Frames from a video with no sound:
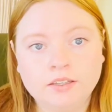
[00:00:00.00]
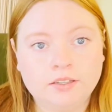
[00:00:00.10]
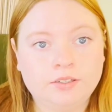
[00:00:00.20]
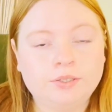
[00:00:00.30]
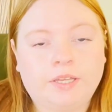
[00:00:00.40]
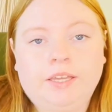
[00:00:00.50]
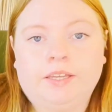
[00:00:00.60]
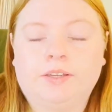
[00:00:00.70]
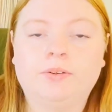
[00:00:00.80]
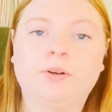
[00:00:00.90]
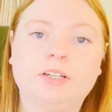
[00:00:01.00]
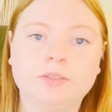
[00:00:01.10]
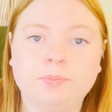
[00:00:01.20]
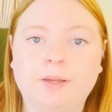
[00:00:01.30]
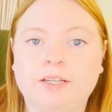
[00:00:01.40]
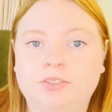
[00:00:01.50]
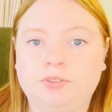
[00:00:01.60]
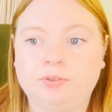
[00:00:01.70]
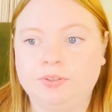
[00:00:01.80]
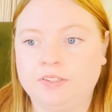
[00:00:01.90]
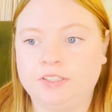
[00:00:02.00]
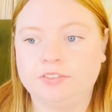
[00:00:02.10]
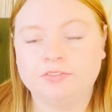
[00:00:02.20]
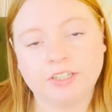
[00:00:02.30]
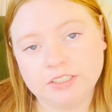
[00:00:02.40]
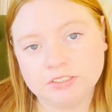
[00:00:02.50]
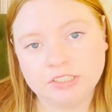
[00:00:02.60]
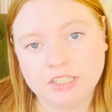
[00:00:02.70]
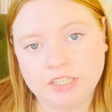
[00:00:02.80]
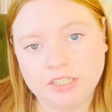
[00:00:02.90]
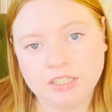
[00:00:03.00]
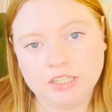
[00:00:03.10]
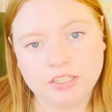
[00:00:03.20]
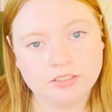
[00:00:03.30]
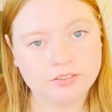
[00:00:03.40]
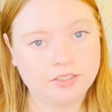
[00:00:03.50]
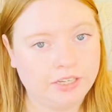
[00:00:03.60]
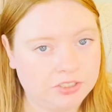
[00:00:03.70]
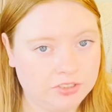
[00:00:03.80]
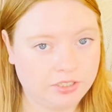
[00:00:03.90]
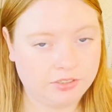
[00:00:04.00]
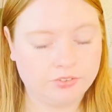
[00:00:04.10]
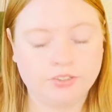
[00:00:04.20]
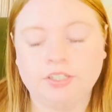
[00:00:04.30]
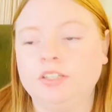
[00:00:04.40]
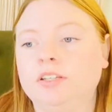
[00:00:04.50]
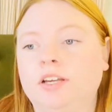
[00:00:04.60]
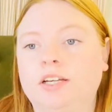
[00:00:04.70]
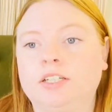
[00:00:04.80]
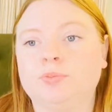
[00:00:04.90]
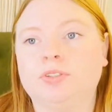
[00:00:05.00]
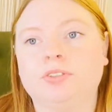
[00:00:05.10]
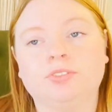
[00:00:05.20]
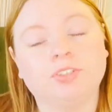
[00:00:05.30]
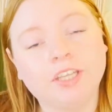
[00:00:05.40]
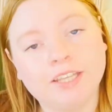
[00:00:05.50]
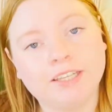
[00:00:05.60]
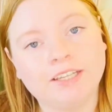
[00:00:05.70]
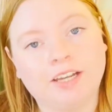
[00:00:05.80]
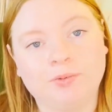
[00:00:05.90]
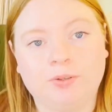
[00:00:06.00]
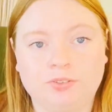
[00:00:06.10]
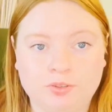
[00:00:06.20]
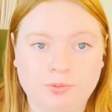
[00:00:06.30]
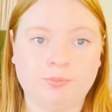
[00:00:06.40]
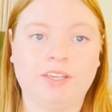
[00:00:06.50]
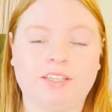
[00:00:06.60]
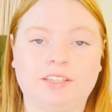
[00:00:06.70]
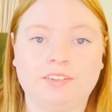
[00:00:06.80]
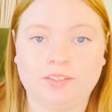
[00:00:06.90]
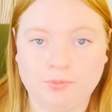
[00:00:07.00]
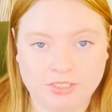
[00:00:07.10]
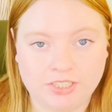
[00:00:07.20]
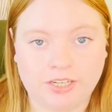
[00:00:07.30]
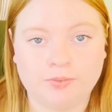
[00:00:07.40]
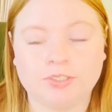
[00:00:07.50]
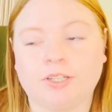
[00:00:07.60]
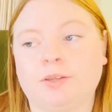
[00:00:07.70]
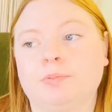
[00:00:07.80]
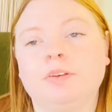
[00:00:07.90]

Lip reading: Okay, welcome back to the final day / day 3. So today I'm going to be making the witch hat, which I am